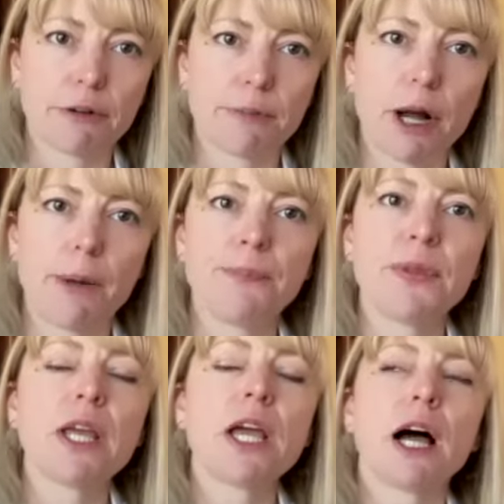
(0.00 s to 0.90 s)
for mom.
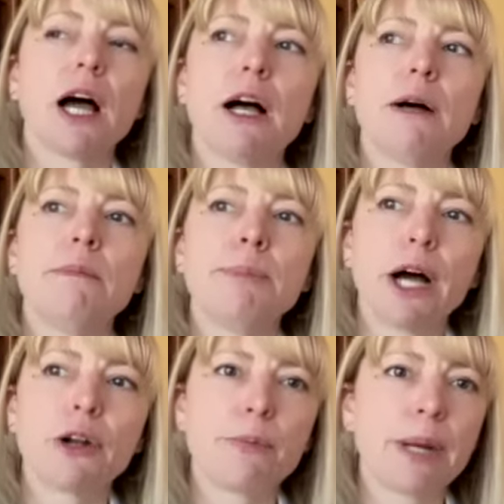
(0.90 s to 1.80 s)

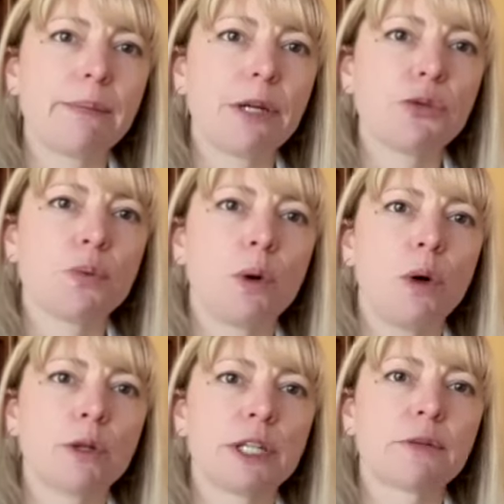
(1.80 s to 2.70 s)
Bottle babies will
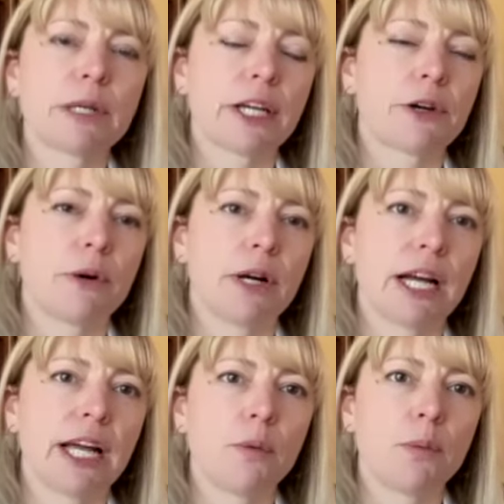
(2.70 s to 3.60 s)
only really
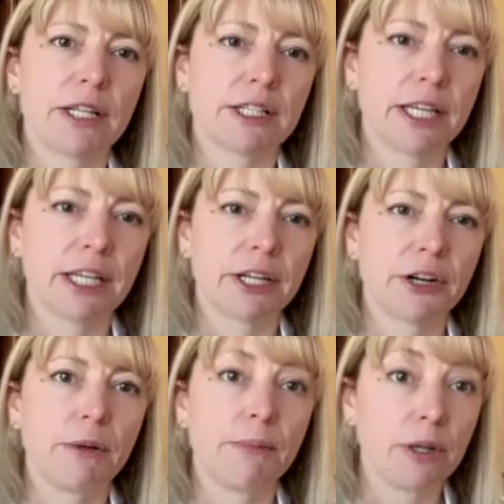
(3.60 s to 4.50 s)
cry when it's getting
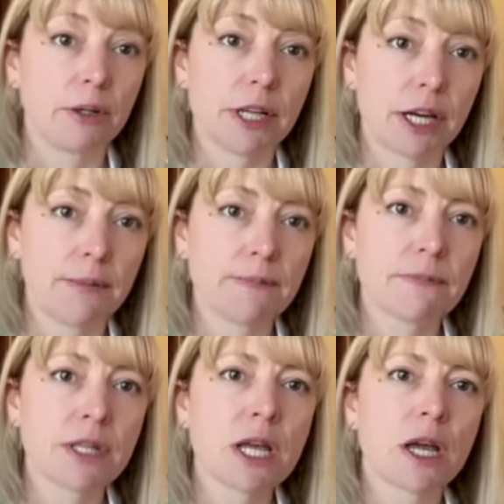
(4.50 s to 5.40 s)
near a mealtime.